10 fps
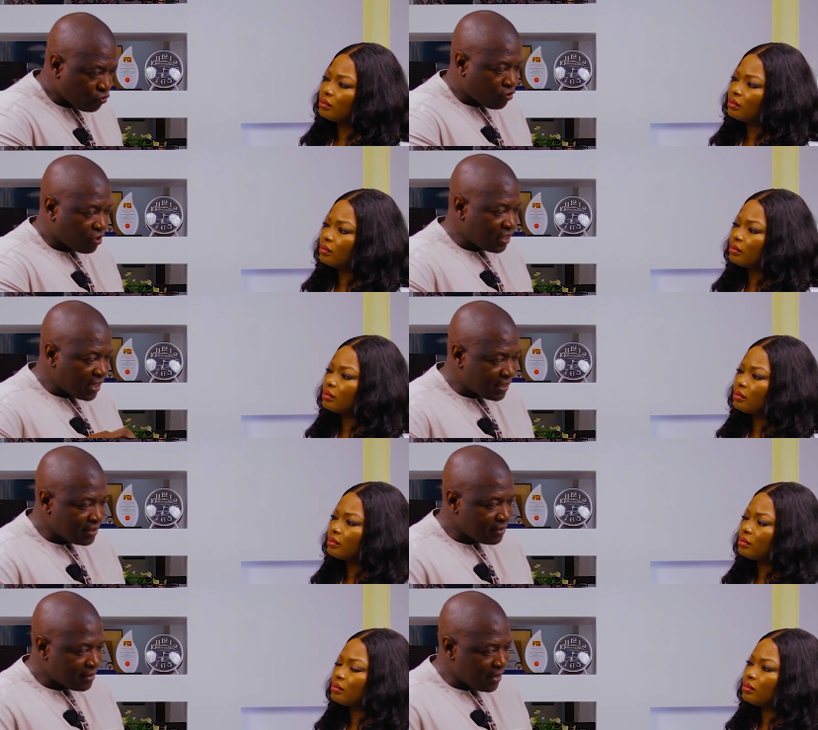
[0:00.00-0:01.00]
Speaker 1: to
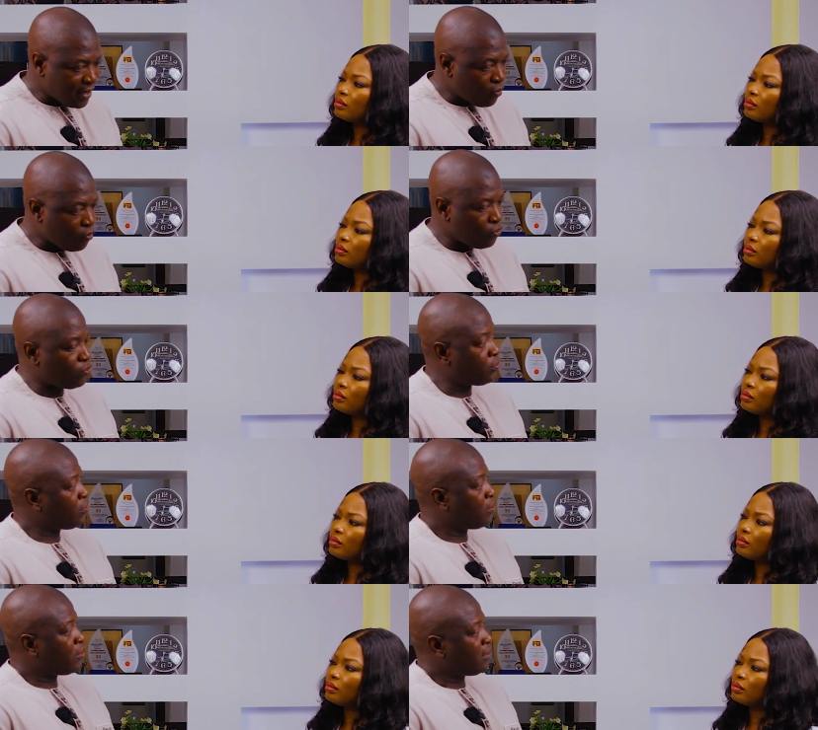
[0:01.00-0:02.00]
create a whole
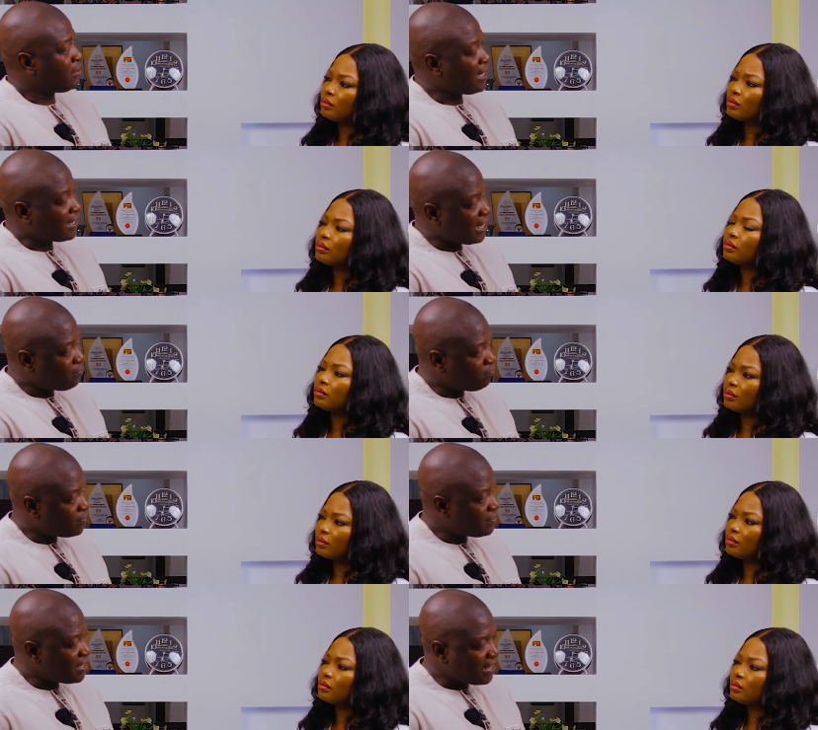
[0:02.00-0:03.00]
that can,
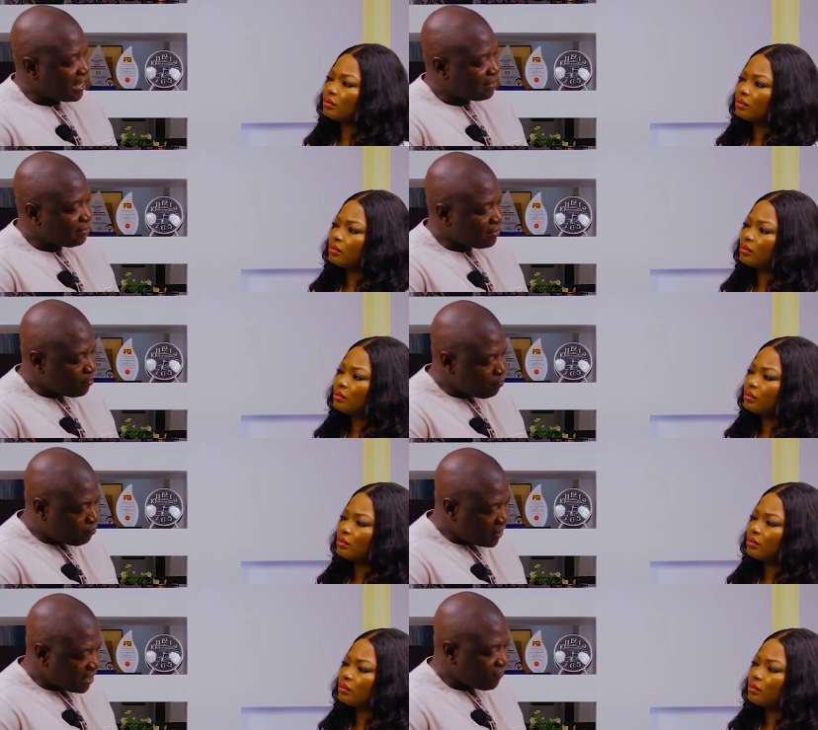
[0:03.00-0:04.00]
they can
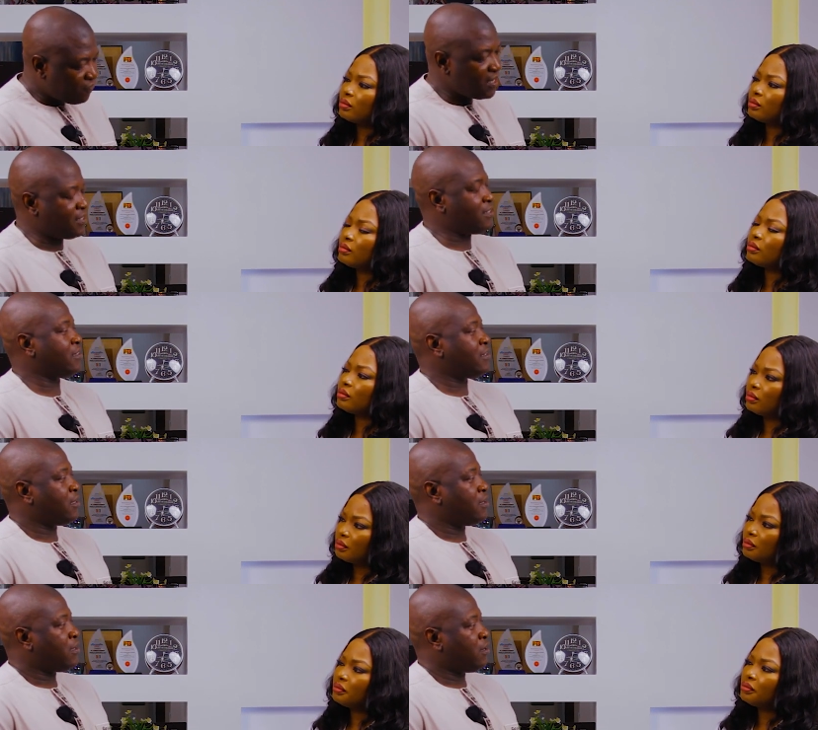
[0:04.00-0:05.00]
benefit
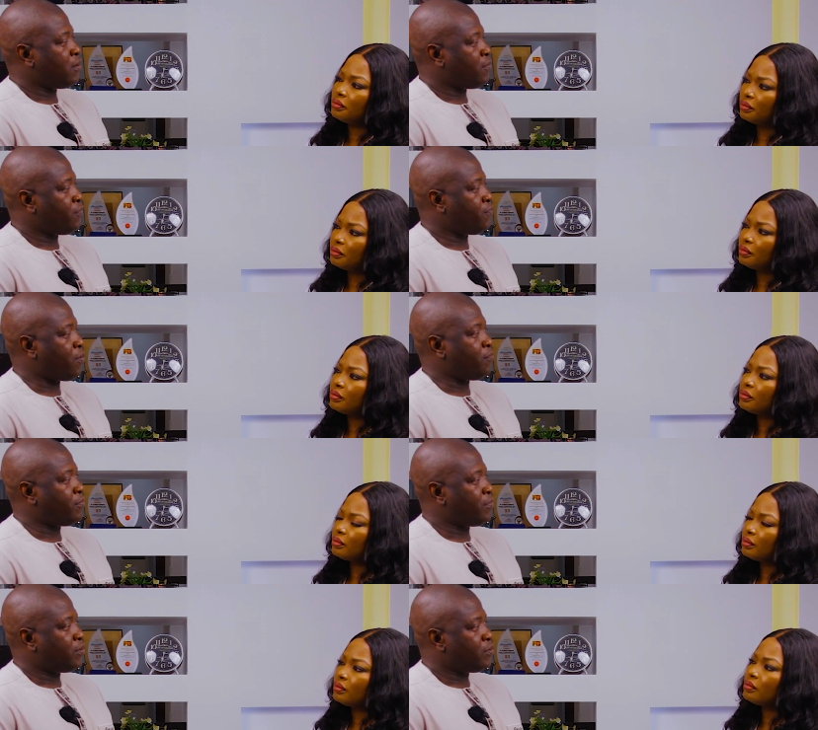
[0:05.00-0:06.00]
from.
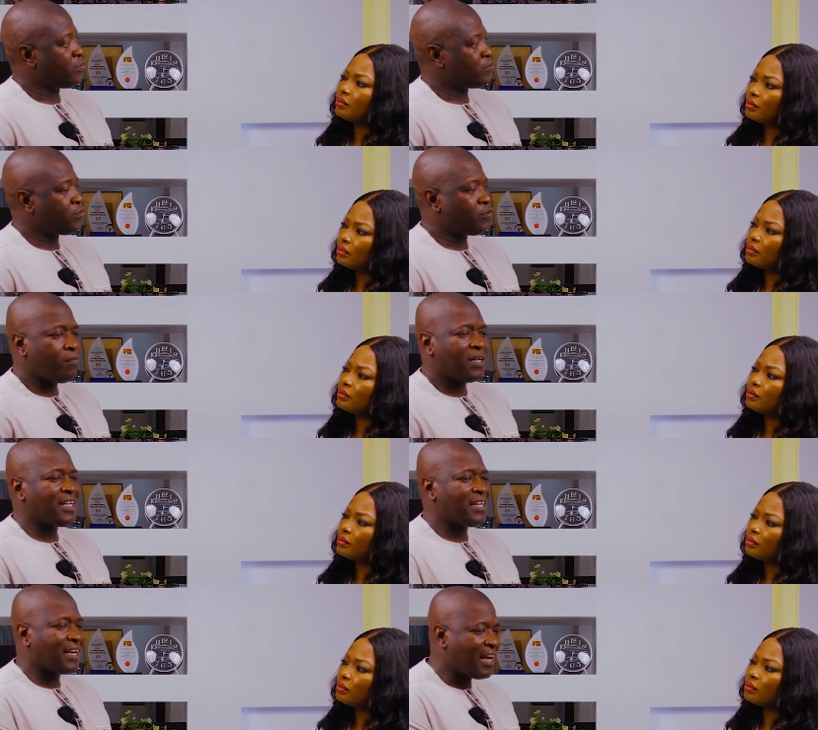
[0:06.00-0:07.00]
So no
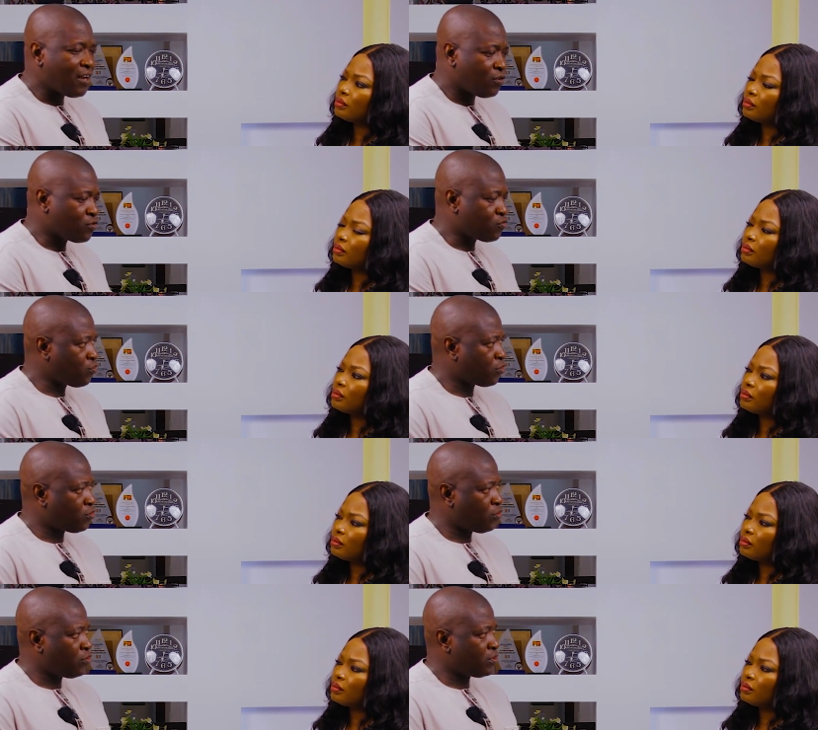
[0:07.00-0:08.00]
matter the kind of
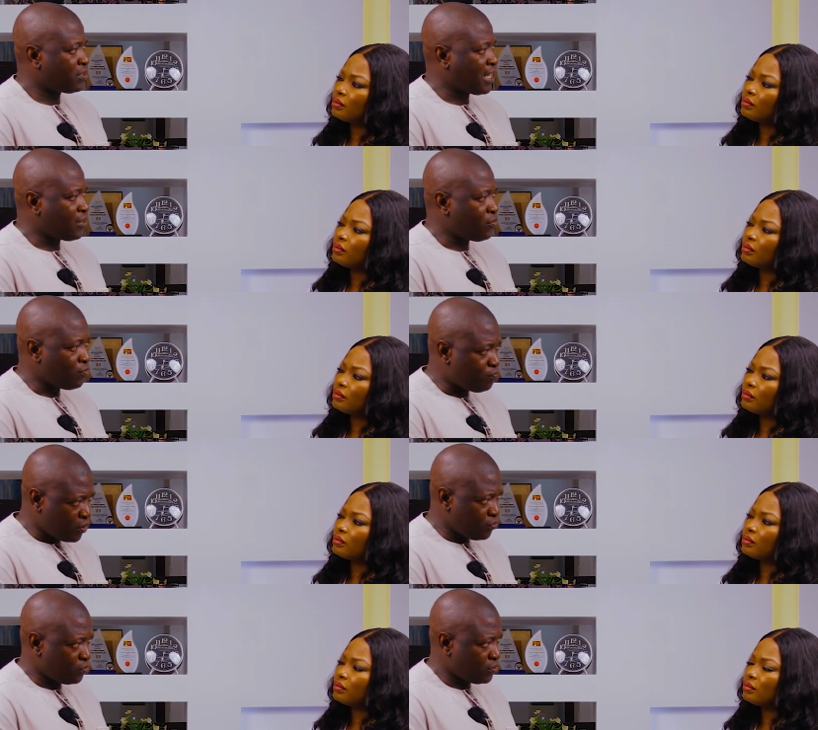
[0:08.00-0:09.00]
structure that you
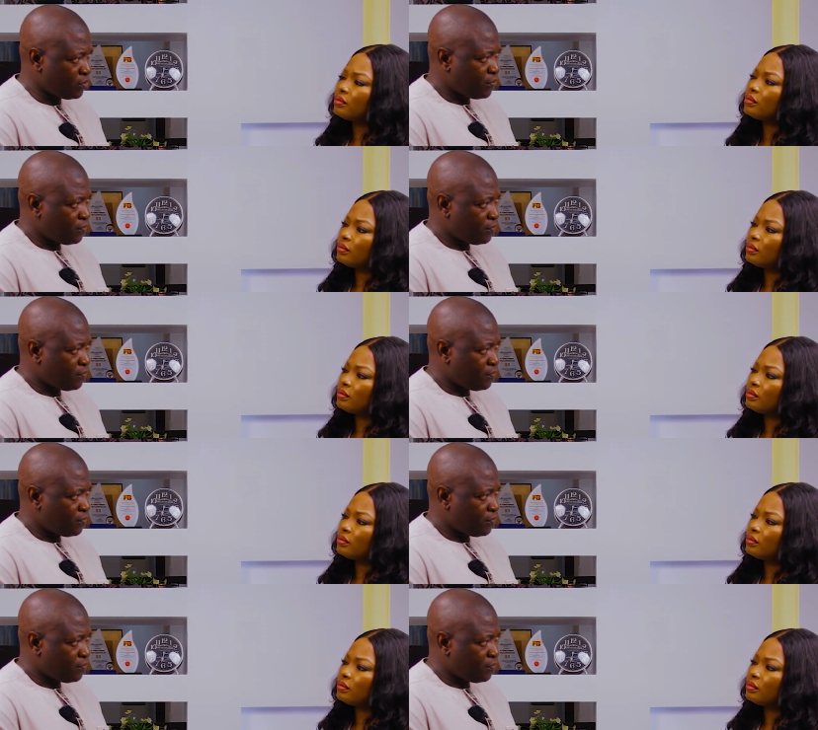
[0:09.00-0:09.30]
build,